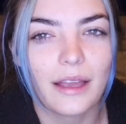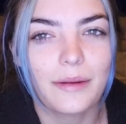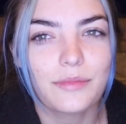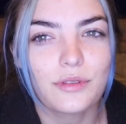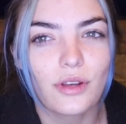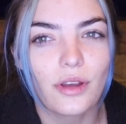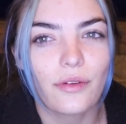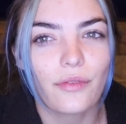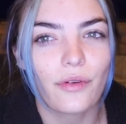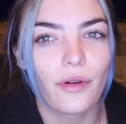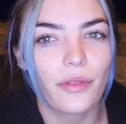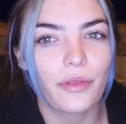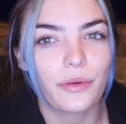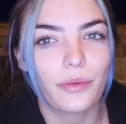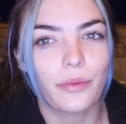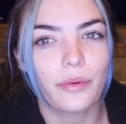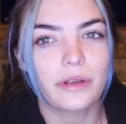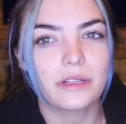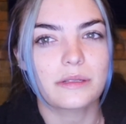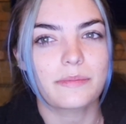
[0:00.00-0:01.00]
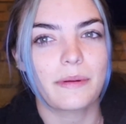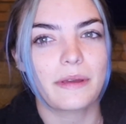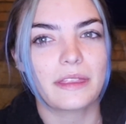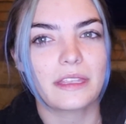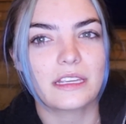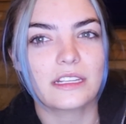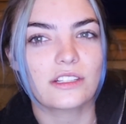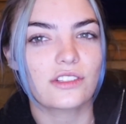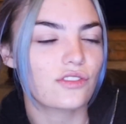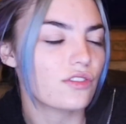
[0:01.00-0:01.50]
I'm sorry for all the noise.
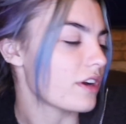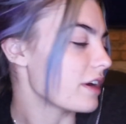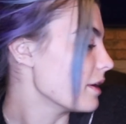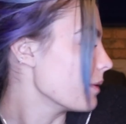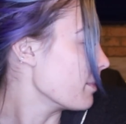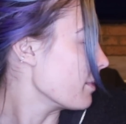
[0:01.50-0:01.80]
Bailey is trying to